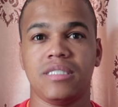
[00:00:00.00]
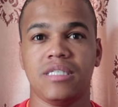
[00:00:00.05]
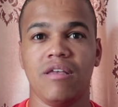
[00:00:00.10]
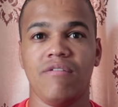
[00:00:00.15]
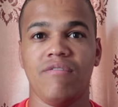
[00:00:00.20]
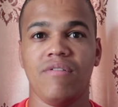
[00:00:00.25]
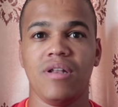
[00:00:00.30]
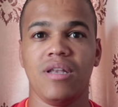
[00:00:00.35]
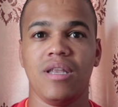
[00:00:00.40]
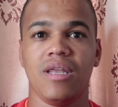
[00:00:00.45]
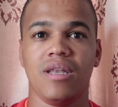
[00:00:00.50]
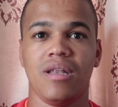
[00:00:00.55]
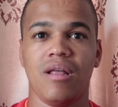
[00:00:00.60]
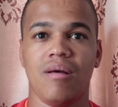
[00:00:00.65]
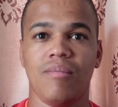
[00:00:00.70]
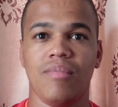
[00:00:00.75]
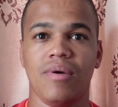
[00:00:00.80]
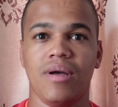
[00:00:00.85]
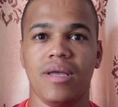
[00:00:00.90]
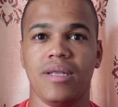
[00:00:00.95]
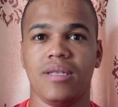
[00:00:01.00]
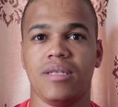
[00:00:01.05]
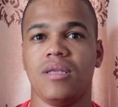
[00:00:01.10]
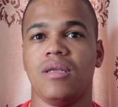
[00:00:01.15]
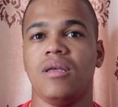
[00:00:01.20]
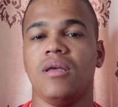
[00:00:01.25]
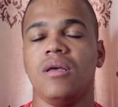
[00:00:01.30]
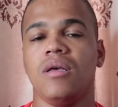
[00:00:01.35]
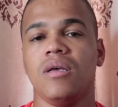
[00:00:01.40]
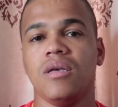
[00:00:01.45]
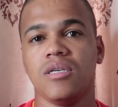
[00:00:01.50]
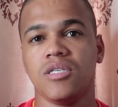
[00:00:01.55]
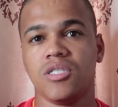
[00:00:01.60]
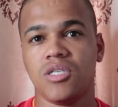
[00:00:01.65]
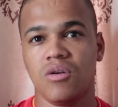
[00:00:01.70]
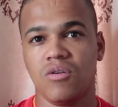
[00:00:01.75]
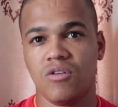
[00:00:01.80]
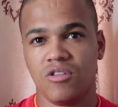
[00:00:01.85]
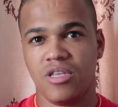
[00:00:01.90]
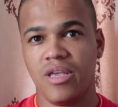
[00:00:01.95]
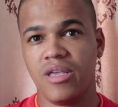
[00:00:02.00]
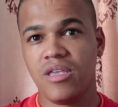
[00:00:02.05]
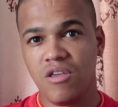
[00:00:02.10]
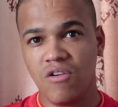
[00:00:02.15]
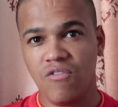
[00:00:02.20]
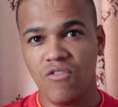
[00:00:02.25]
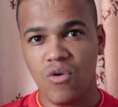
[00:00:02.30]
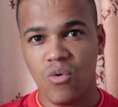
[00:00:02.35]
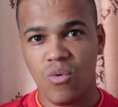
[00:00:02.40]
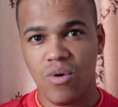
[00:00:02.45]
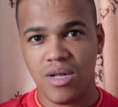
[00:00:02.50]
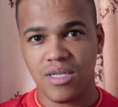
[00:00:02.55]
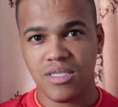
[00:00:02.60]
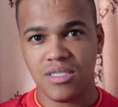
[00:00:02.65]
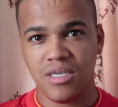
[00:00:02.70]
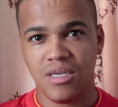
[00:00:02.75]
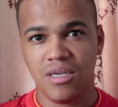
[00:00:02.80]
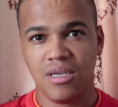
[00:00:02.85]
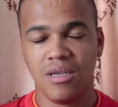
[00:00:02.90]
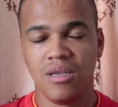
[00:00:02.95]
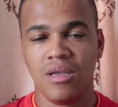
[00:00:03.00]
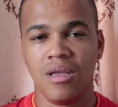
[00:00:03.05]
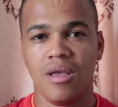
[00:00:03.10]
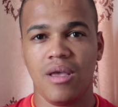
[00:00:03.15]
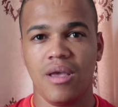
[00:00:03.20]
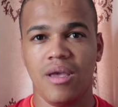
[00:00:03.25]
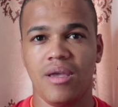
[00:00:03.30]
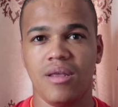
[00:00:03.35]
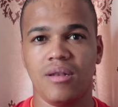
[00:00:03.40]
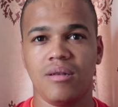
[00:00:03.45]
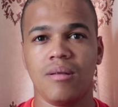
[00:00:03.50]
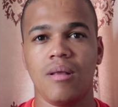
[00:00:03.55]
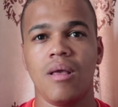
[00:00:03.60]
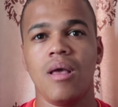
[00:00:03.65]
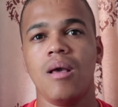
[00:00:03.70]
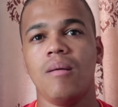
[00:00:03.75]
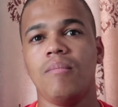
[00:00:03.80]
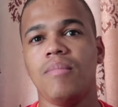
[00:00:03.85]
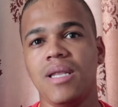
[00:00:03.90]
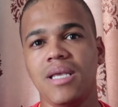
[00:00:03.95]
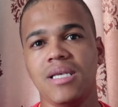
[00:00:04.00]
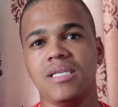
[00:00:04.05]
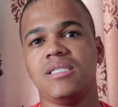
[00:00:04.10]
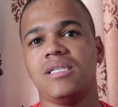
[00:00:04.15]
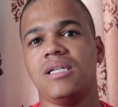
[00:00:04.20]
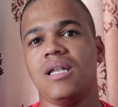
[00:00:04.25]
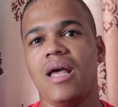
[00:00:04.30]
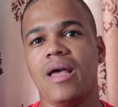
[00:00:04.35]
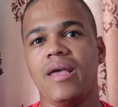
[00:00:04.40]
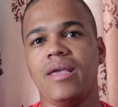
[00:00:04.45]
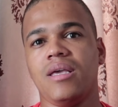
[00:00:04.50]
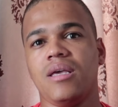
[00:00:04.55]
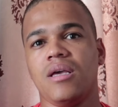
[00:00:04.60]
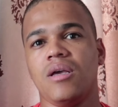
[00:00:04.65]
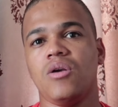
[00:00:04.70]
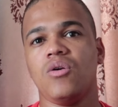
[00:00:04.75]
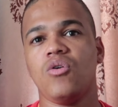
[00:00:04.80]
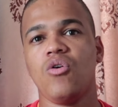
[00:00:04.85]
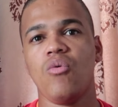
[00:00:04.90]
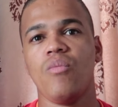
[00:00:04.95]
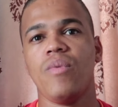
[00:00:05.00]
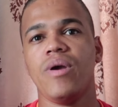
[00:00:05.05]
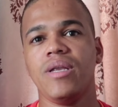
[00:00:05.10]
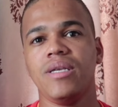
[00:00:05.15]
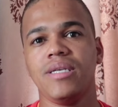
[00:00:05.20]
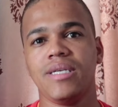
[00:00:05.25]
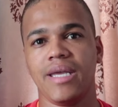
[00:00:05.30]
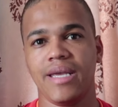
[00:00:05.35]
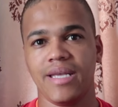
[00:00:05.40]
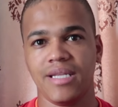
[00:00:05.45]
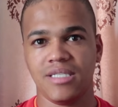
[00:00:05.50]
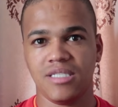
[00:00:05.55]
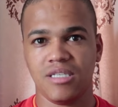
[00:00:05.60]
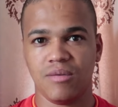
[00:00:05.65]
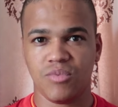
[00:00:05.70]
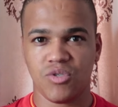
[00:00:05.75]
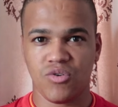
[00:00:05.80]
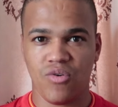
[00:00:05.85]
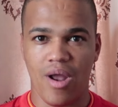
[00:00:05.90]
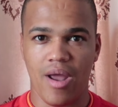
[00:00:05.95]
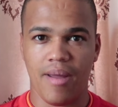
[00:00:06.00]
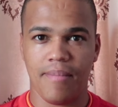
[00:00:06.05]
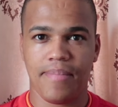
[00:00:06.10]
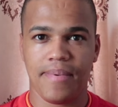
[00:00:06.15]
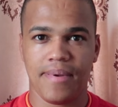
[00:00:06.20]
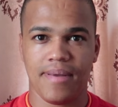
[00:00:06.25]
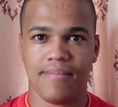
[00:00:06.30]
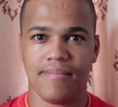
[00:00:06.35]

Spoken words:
7 and number 8. So thank you for watching, and please like, comment and subscribe.